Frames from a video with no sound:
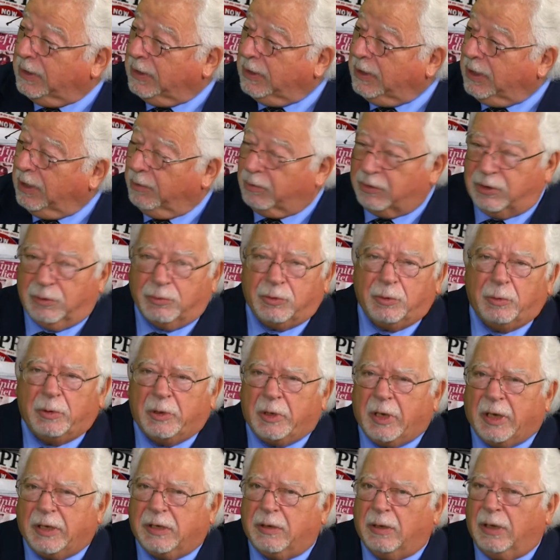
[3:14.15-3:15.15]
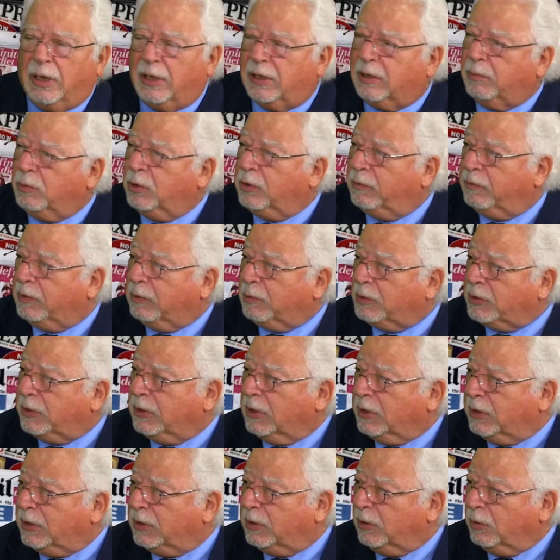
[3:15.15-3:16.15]
Yeah. It was, it was almost like a, like a movie,
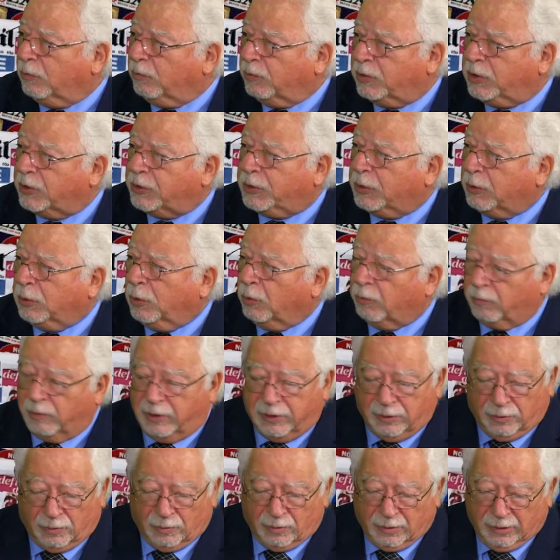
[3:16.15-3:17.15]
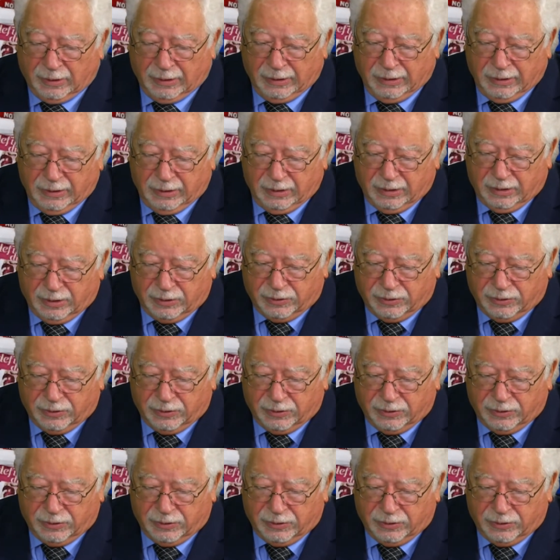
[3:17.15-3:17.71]
wasn't it? it didn't look, yeah. just didn't look real. No. At